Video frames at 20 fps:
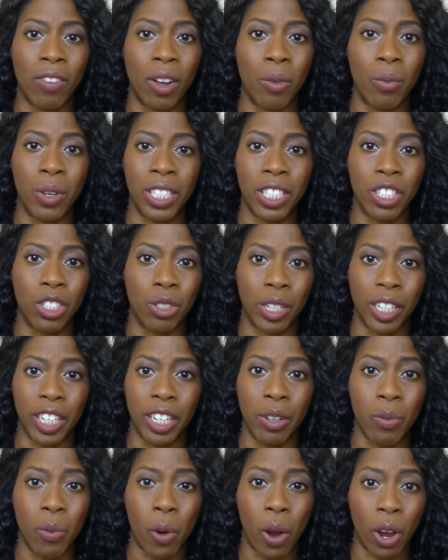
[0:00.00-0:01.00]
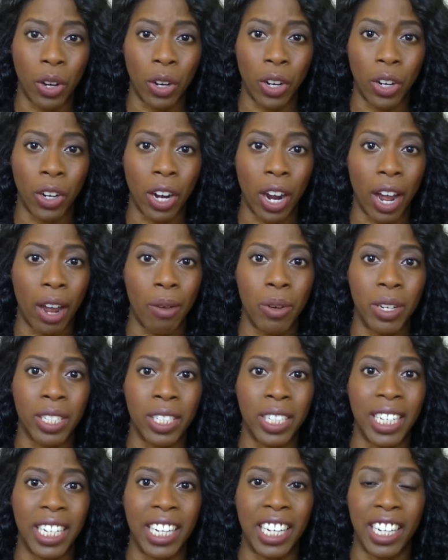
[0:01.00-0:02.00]
I wasn't drinking water. I
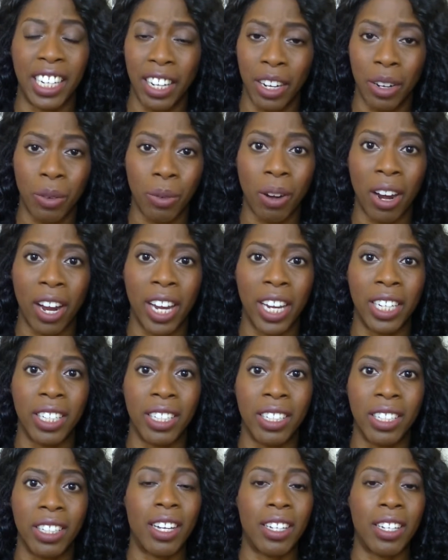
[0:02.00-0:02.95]
wasn't eating right.